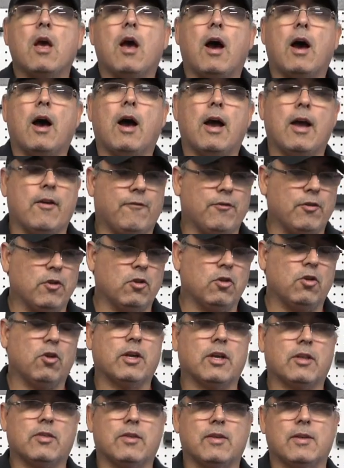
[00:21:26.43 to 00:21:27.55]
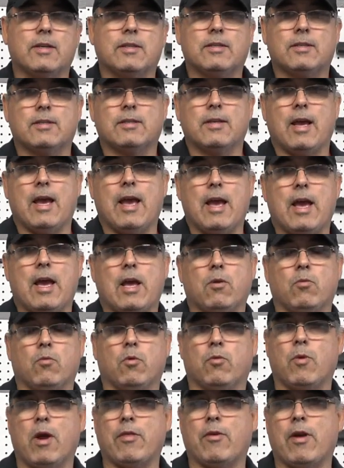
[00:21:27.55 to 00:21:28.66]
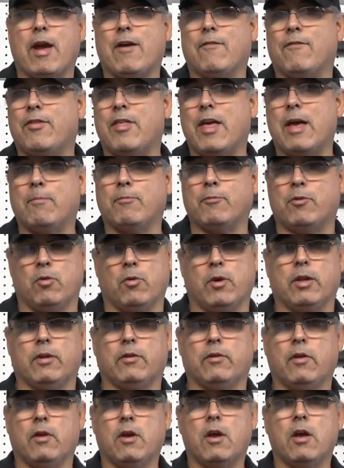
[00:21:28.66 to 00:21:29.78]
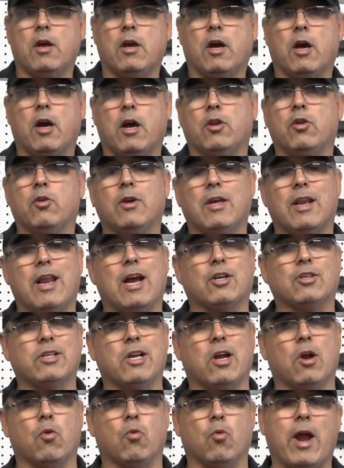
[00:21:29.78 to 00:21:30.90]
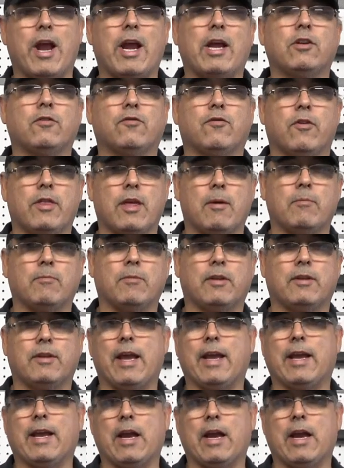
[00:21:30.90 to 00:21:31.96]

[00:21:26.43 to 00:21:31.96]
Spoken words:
If you look at this and would rather have them do it, you can actually arrange for them to take